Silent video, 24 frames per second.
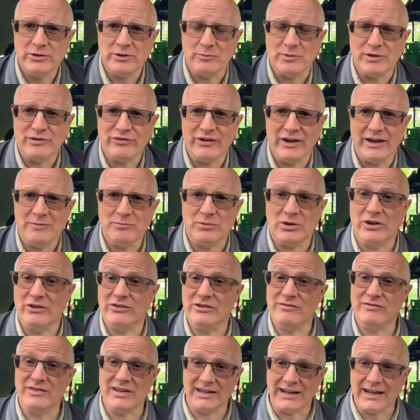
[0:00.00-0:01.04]
to be fair, because
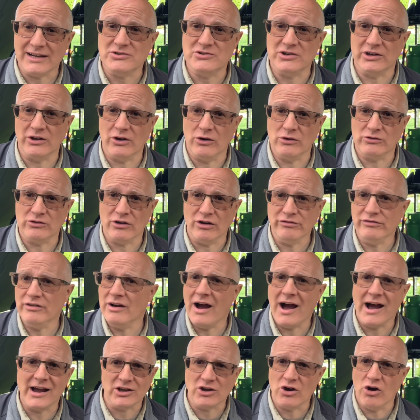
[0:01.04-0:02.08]
if the electric goes off,
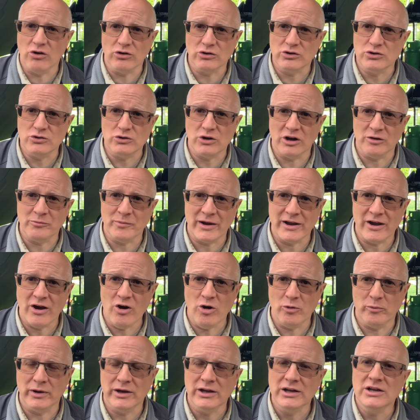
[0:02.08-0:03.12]
I can't cook on my
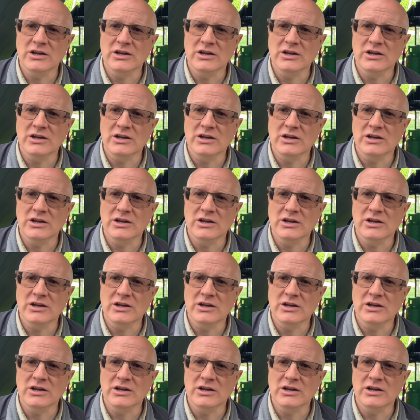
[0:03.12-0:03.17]
hob.